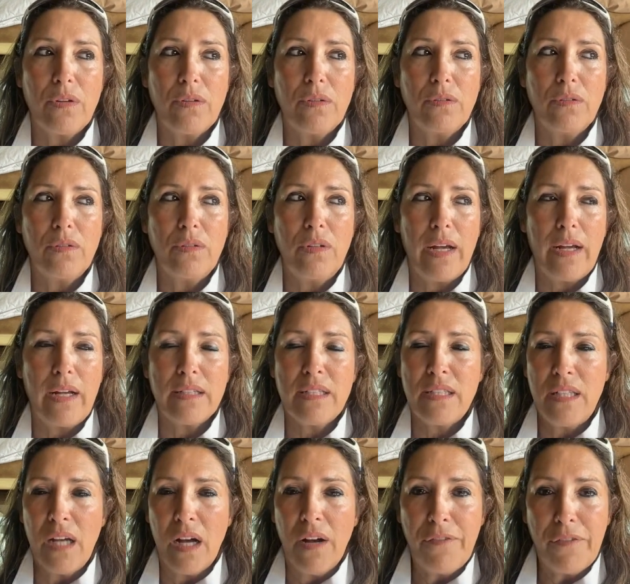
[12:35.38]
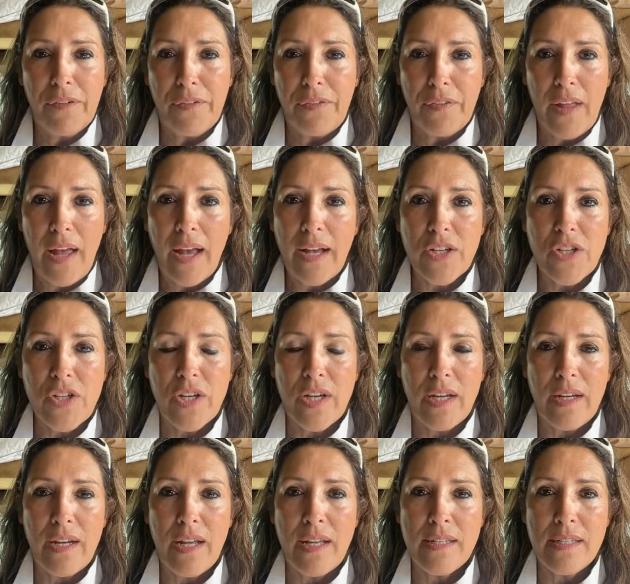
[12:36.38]
like
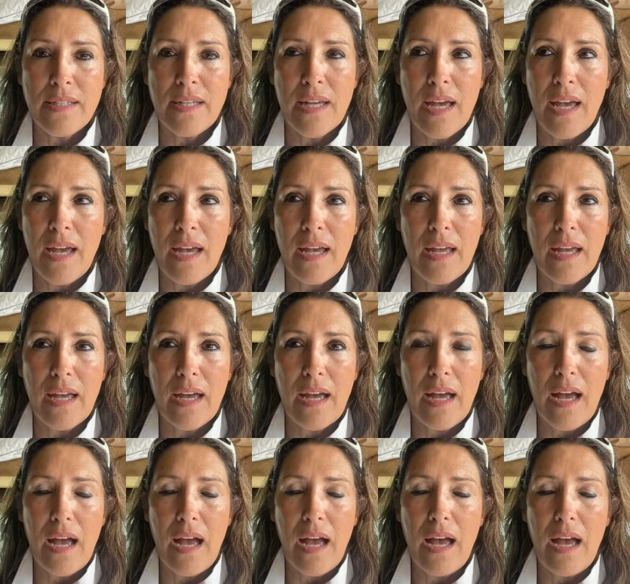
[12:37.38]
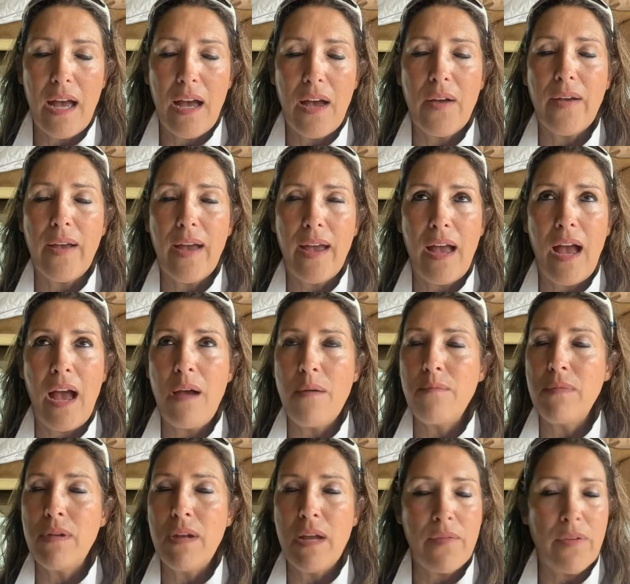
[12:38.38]
self-reflection and say, okay,
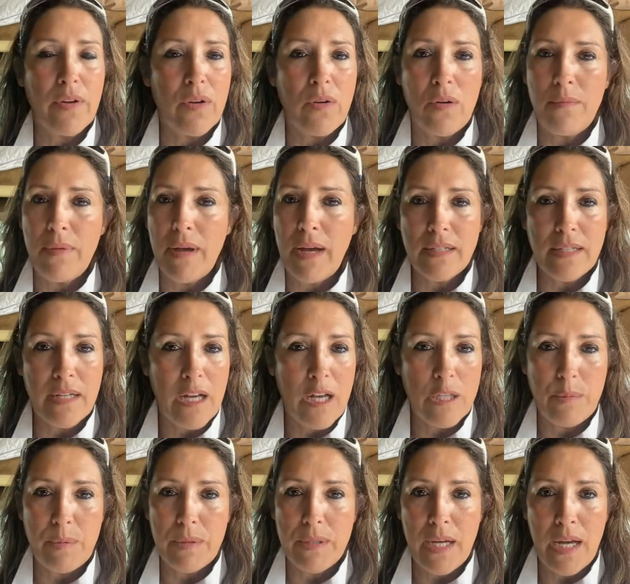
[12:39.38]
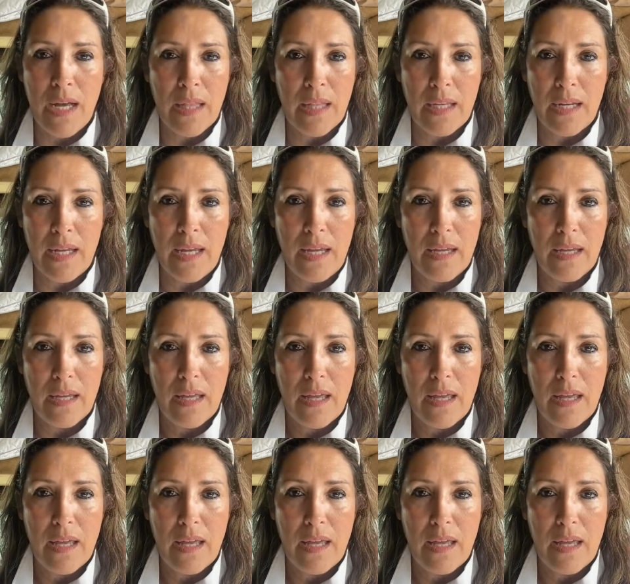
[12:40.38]
I'm never going back to hospitality.